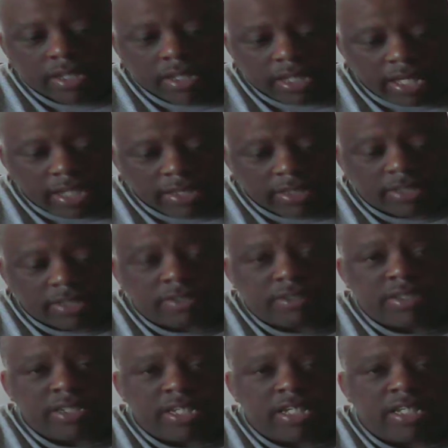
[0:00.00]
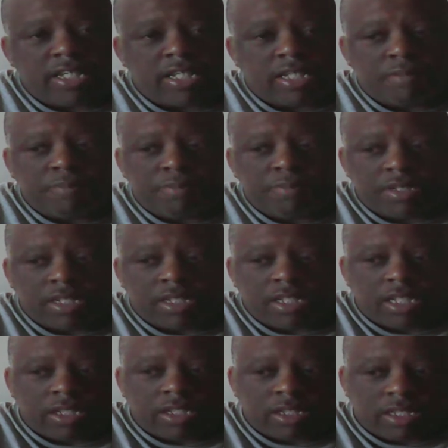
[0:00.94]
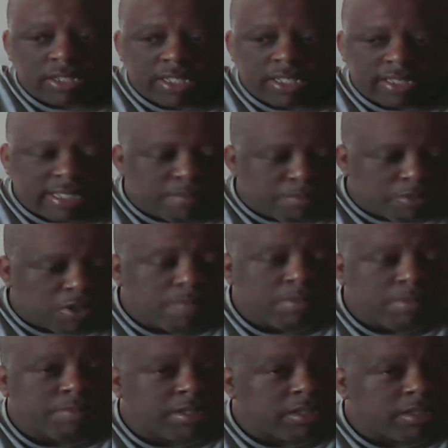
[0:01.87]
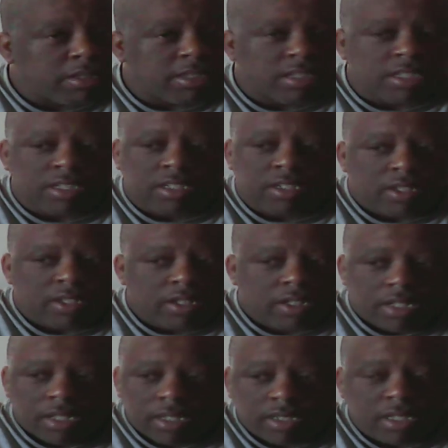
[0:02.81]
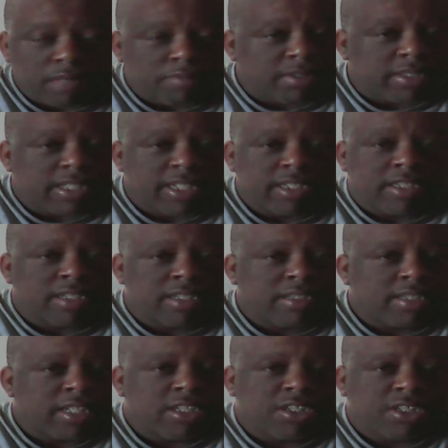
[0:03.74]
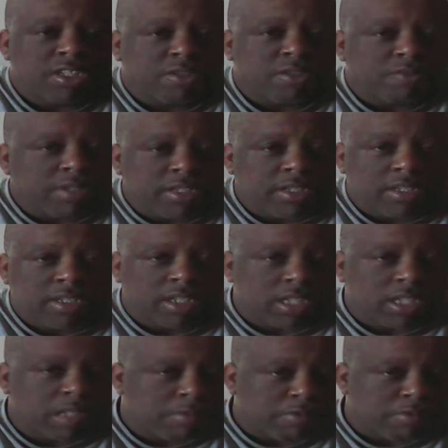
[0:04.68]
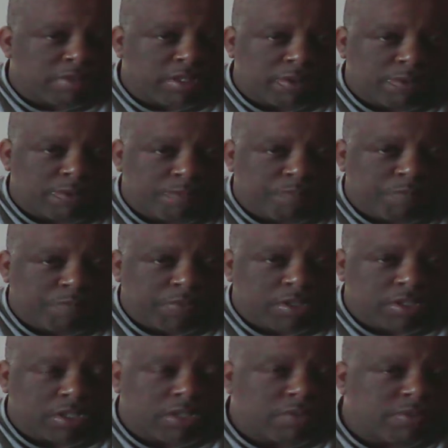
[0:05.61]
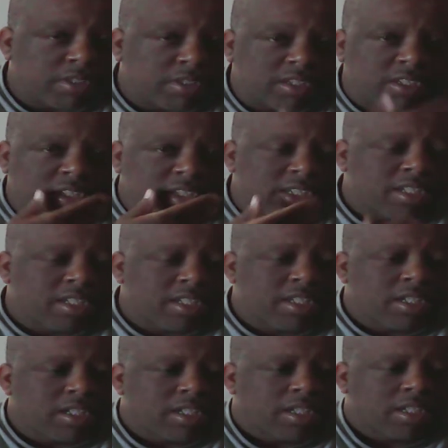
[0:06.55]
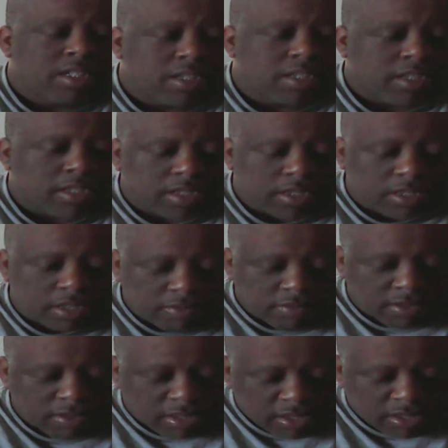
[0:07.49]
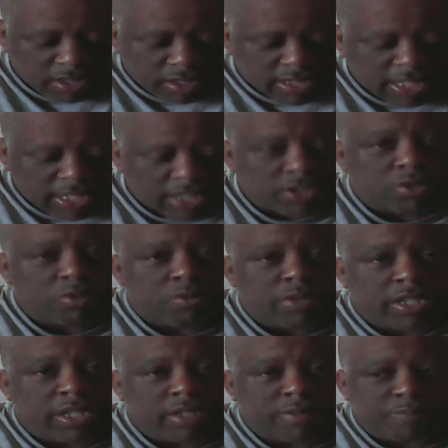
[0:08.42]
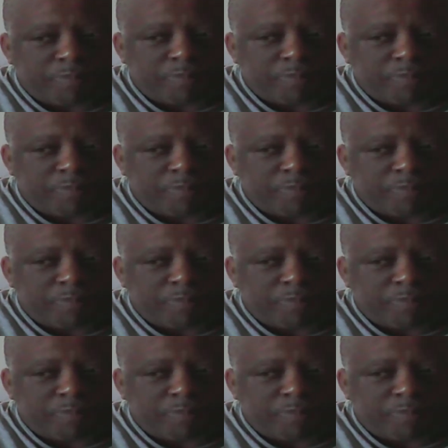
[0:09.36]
at a certain time, but at that moment, but some things can take a generation to come around. So it's good. So it's good that you wait.